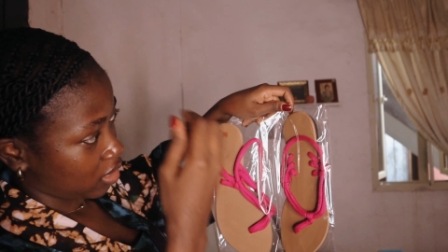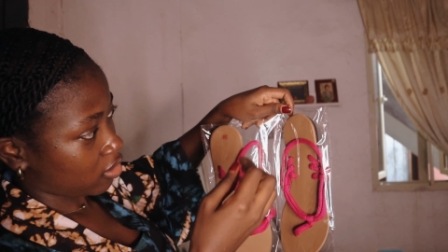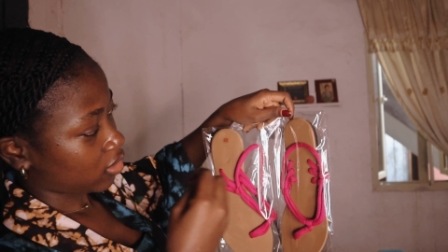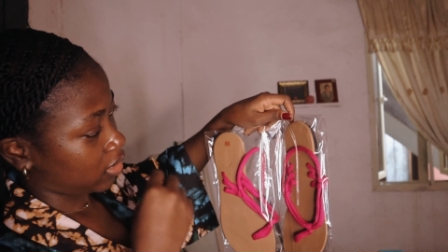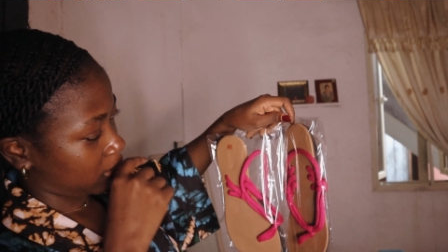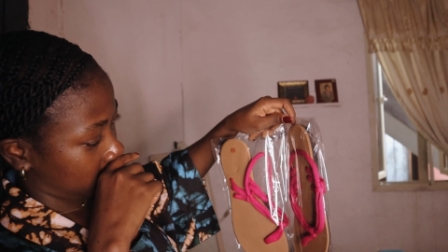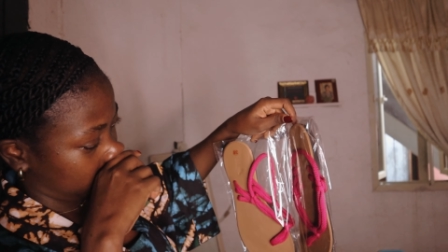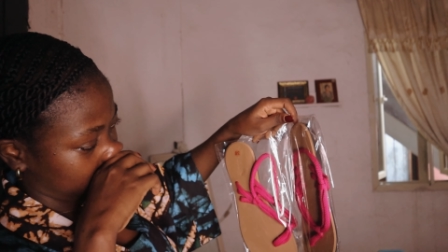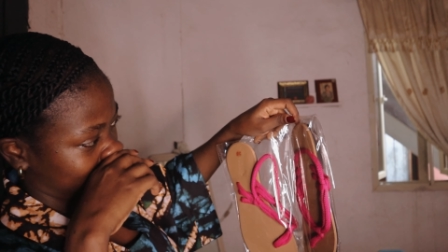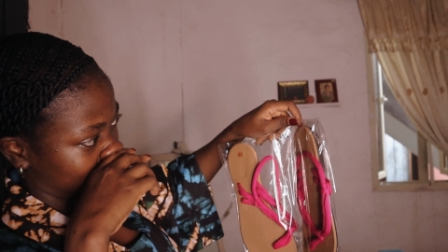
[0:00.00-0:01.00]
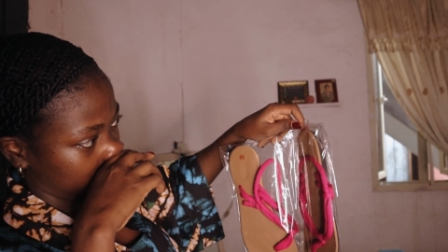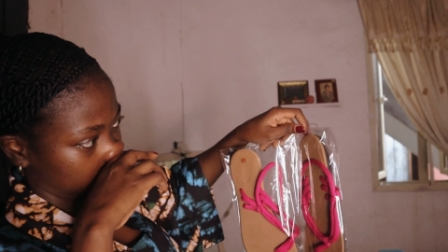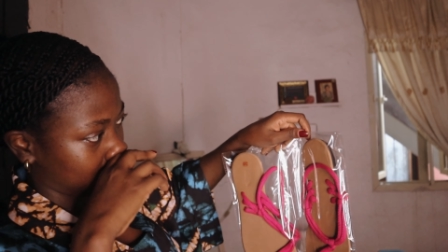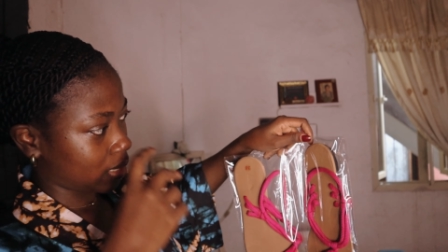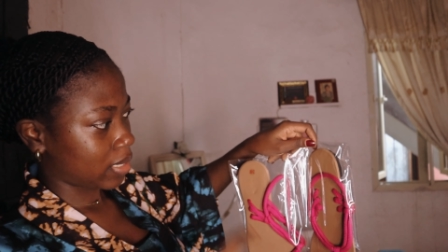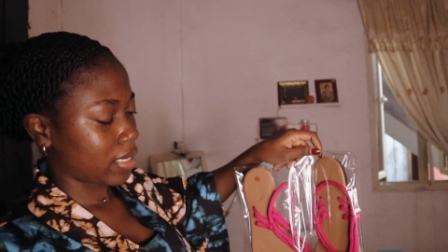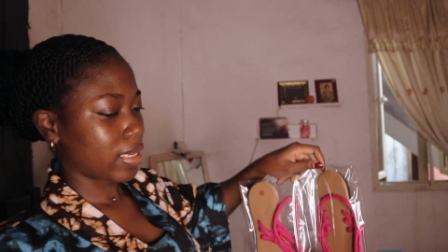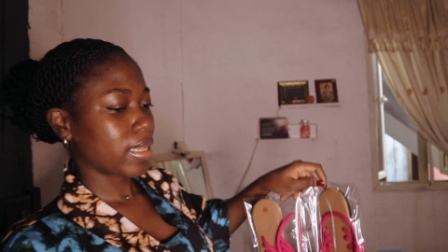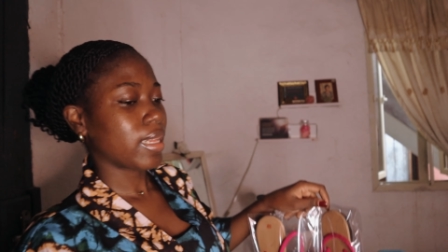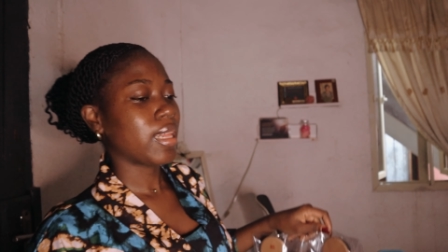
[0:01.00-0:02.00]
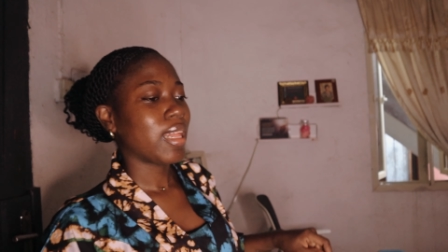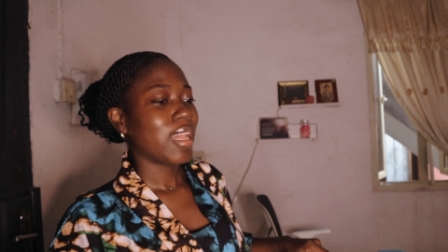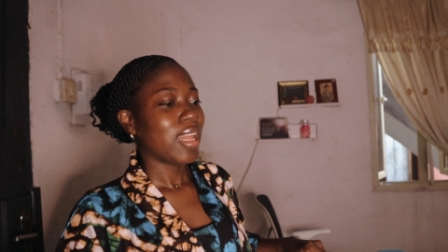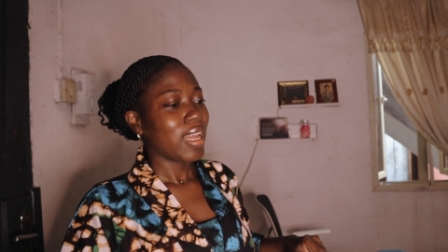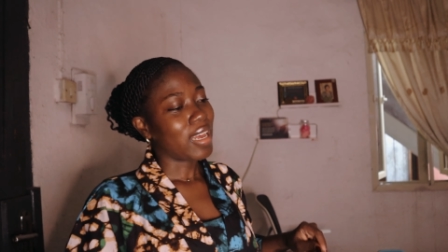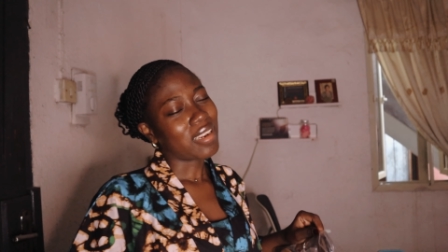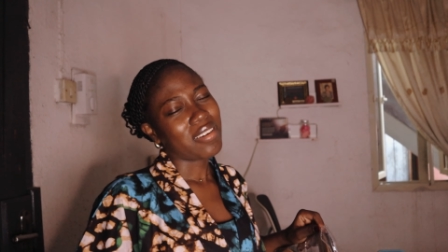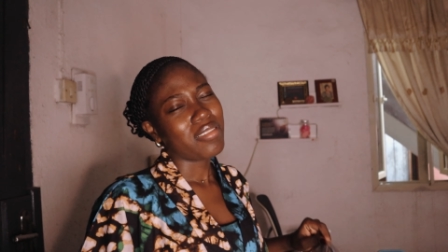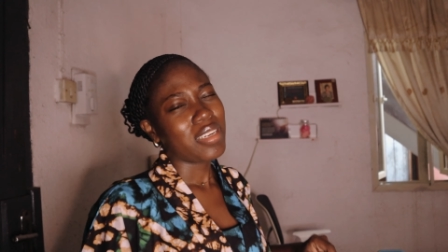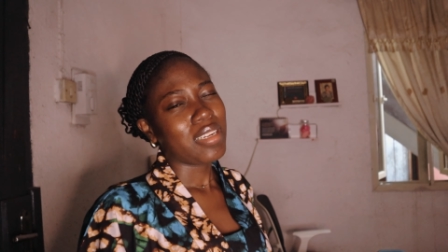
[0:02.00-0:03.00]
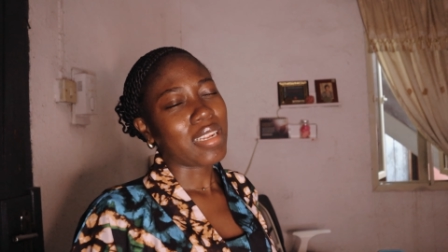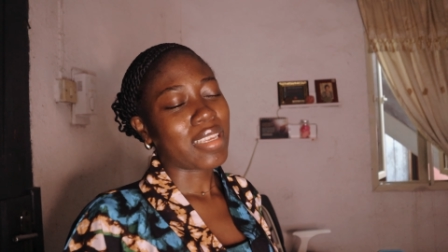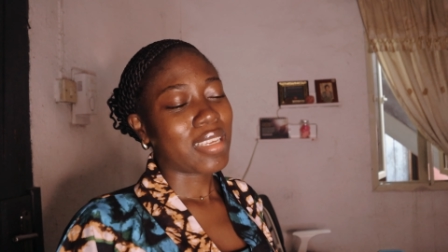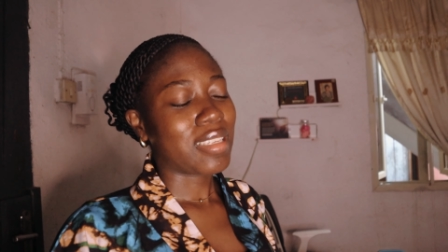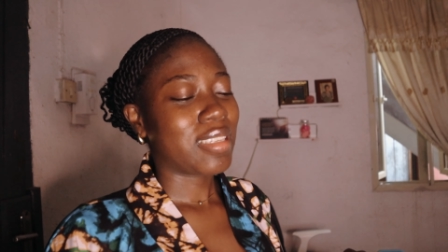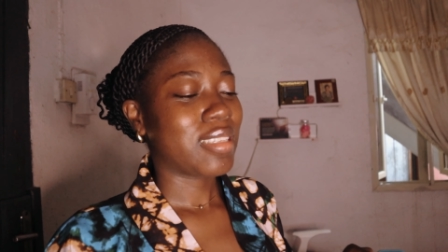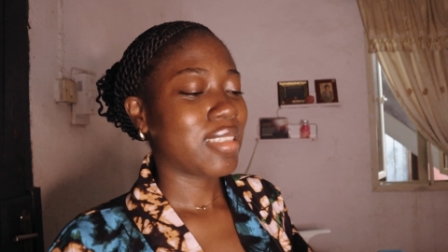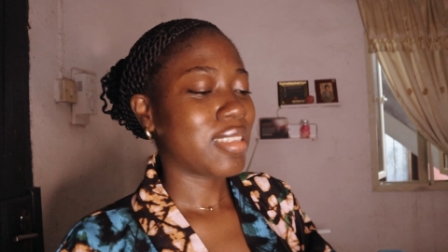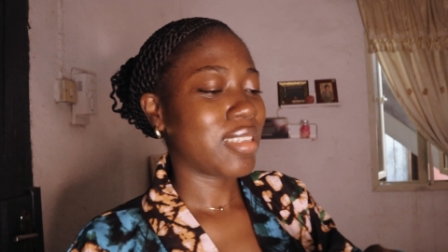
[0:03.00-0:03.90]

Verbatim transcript: I got it in size 38, yeah and I really like it.